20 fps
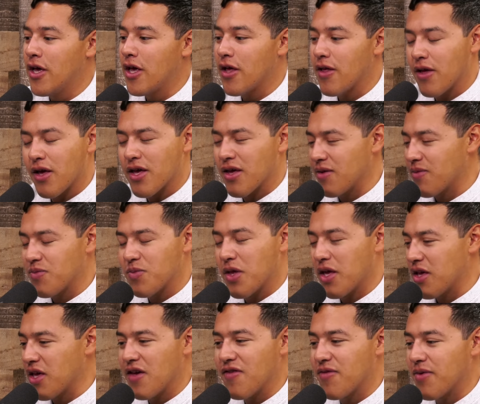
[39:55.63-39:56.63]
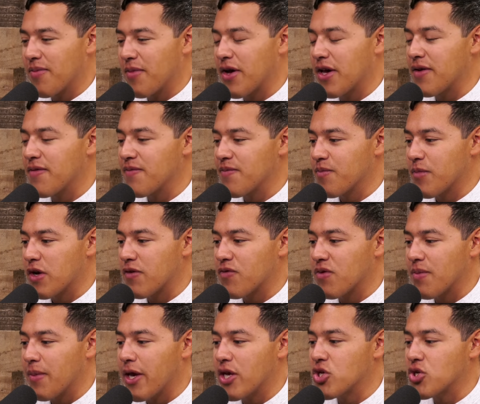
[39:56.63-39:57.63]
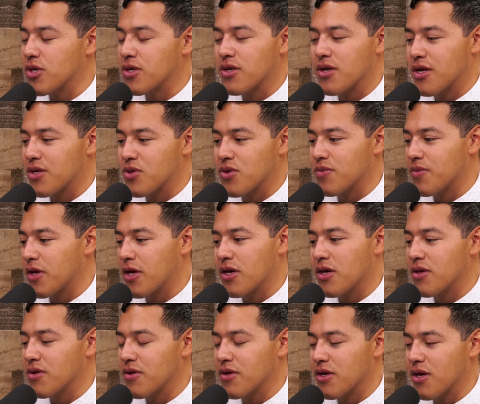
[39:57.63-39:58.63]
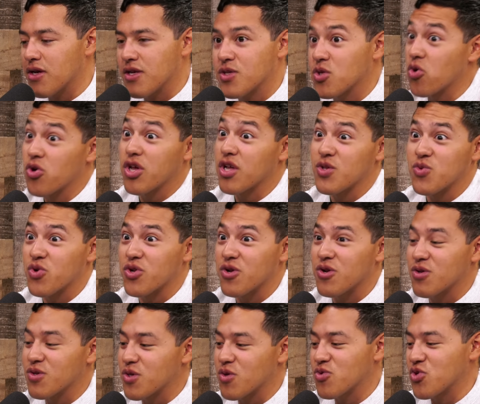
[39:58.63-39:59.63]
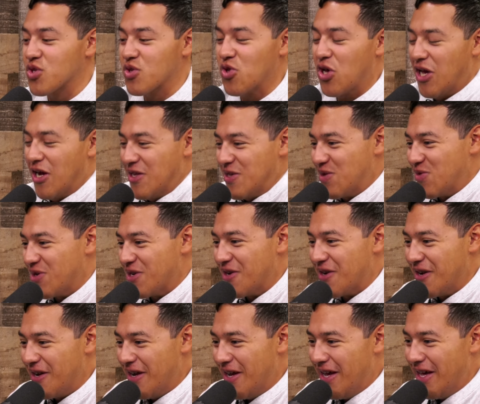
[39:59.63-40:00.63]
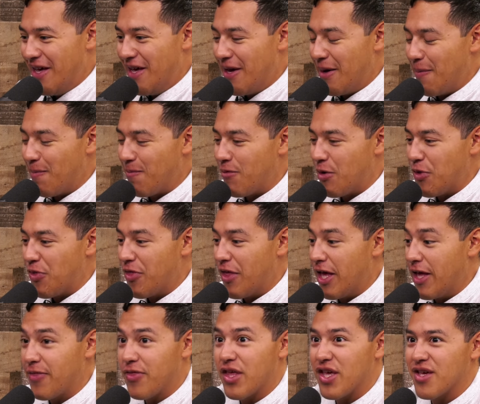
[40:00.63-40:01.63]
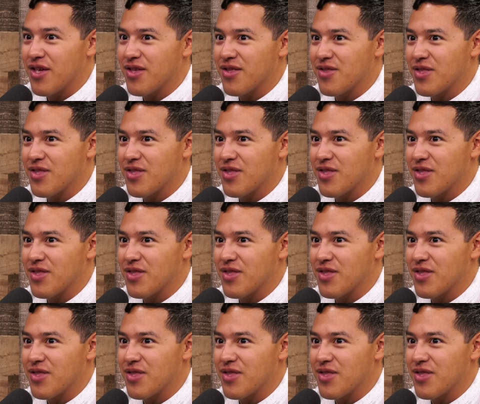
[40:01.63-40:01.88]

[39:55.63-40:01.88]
I gave them my information and I told them, hey, like it's already on Twitter, so just look on Twitter. But then they